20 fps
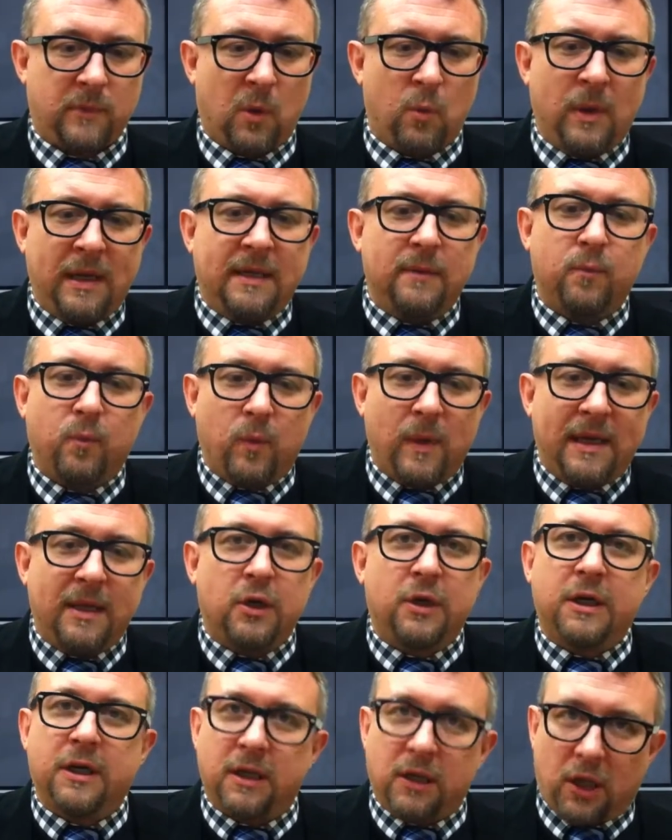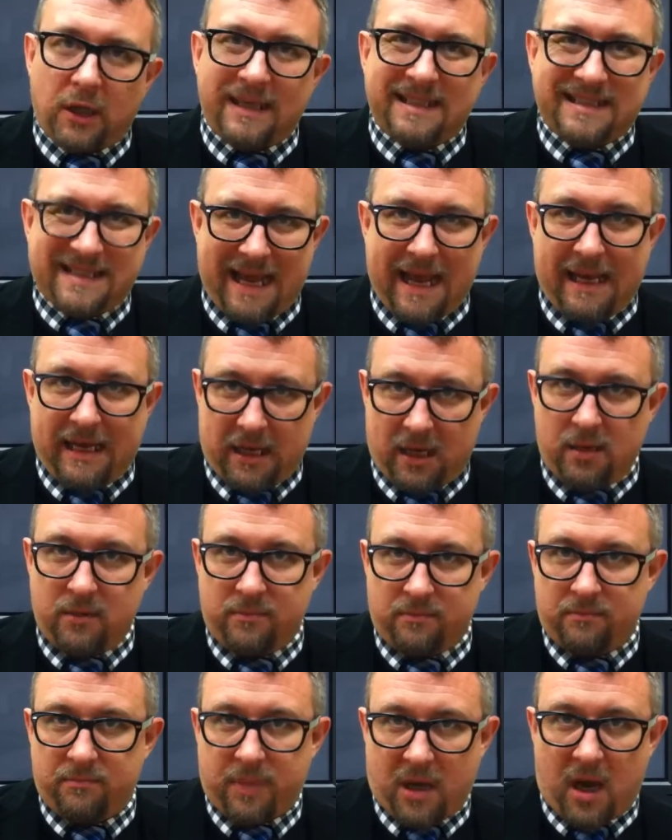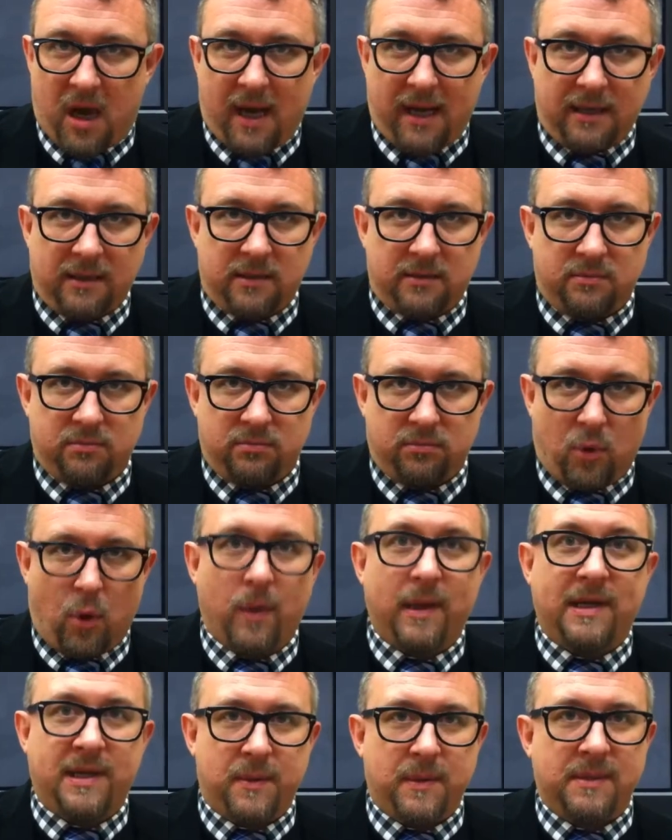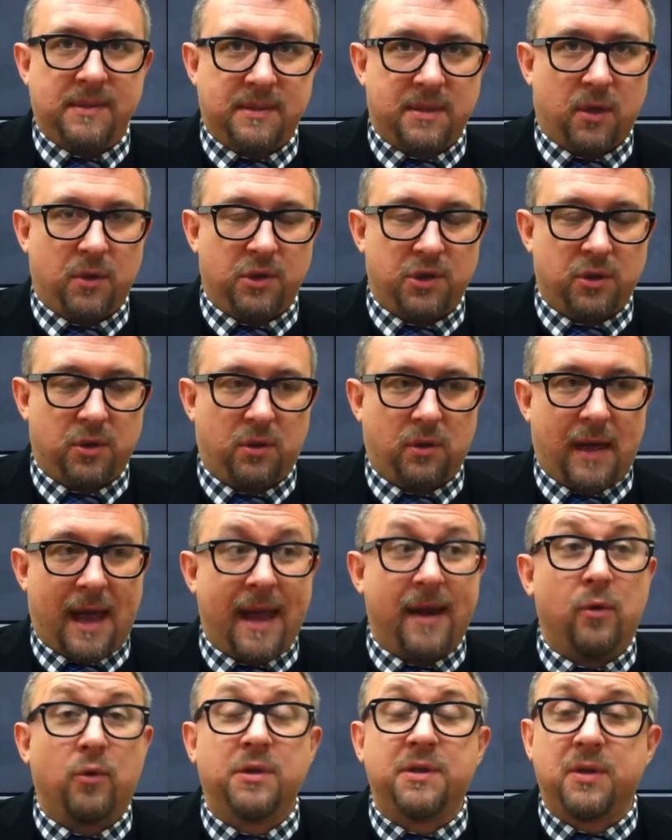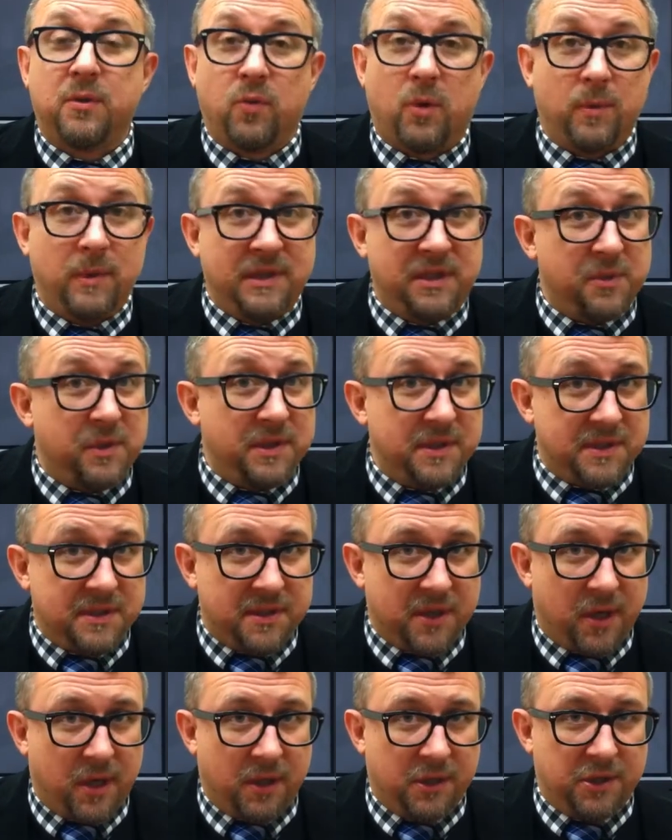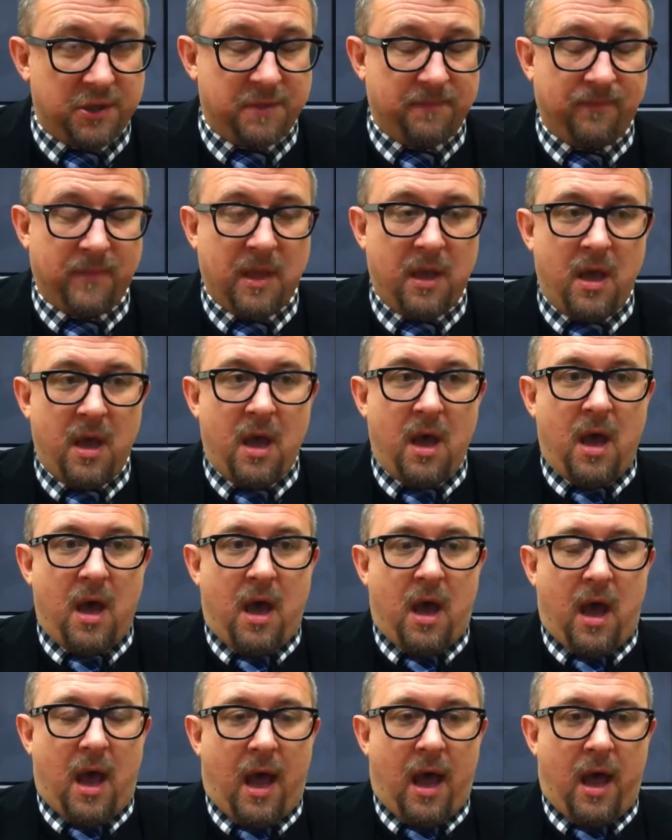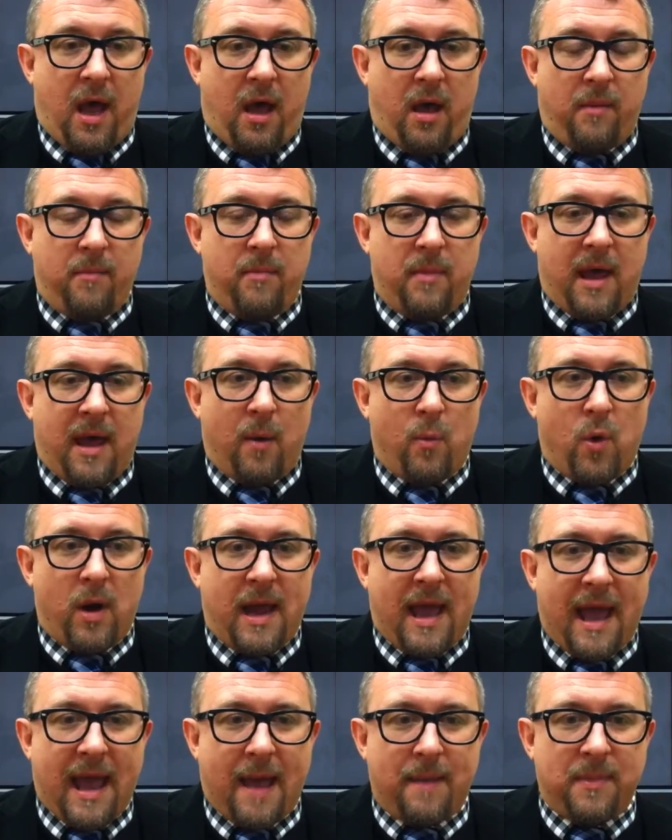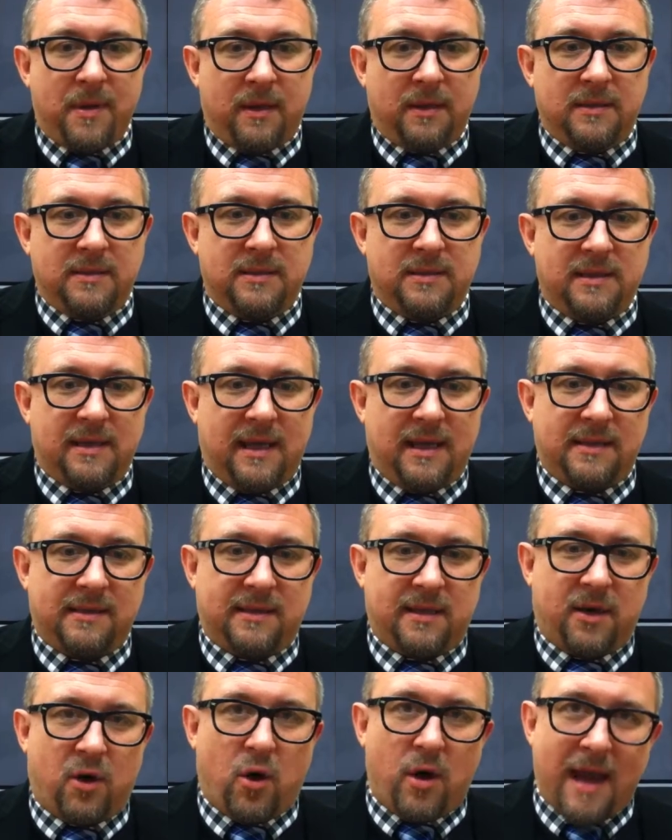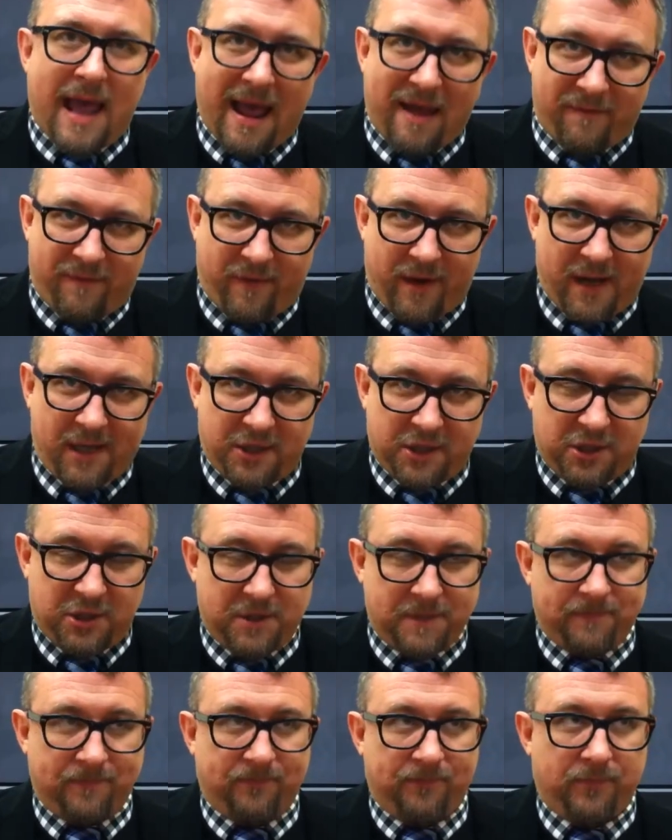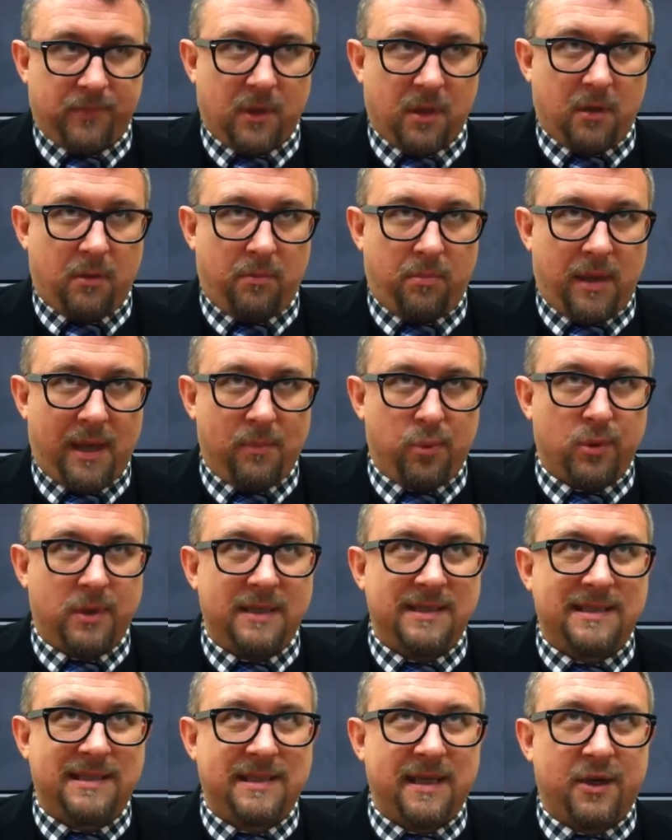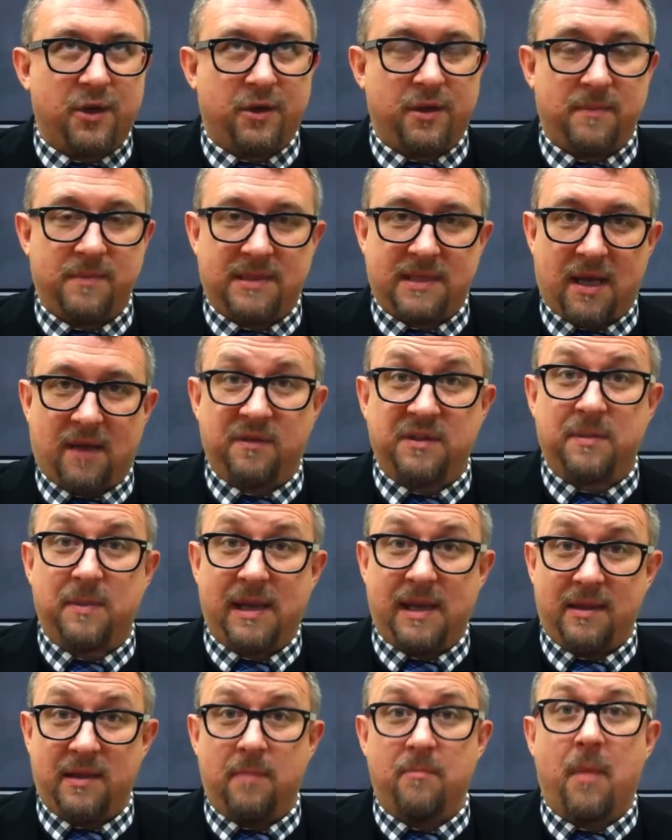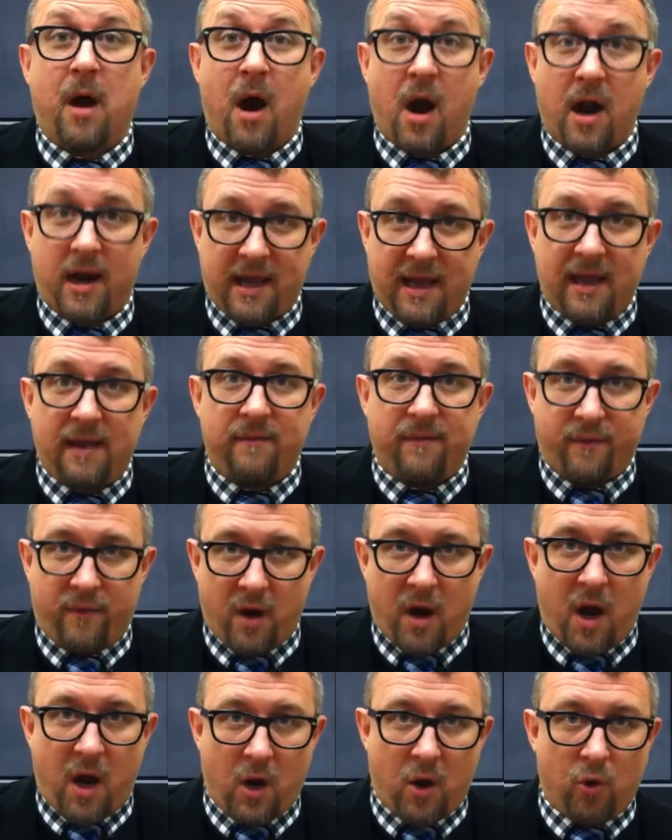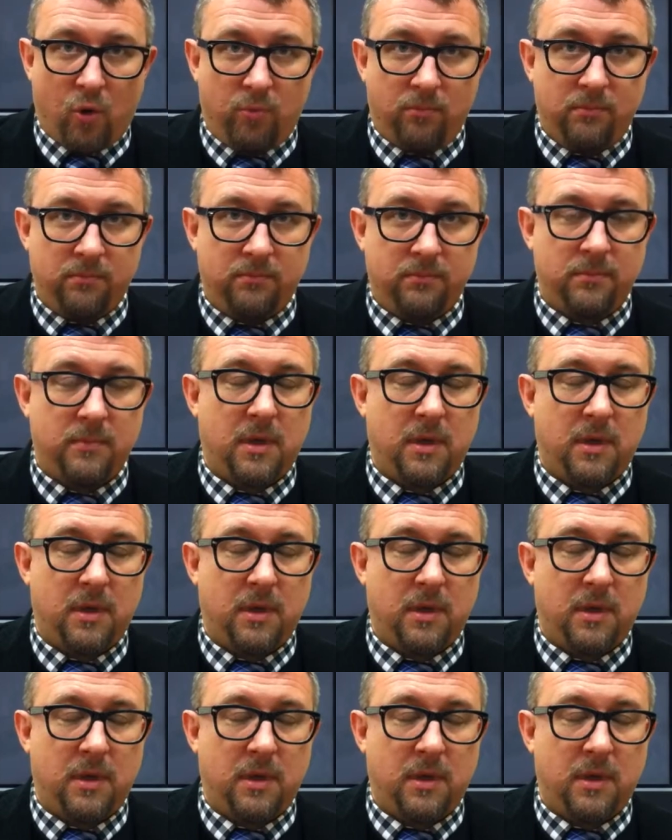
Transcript: we look at a lot of data behind what we do in social and also what we do in search. And what happens is that on average, people consider themselves to be in the market for a home